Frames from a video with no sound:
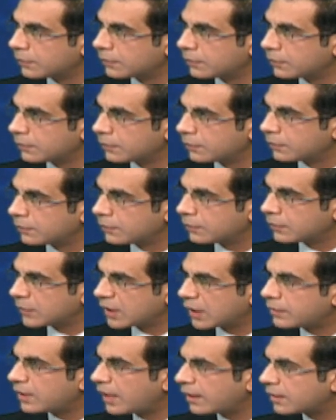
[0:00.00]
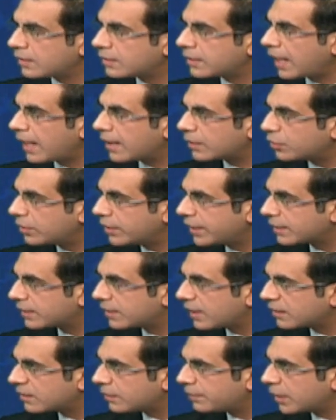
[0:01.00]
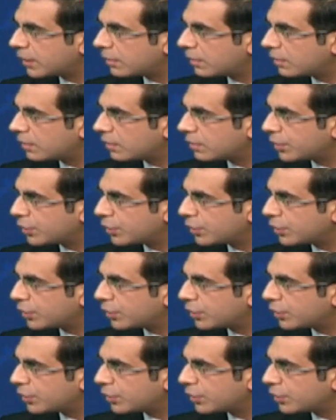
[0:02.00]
And that has actually exacerbated the situation?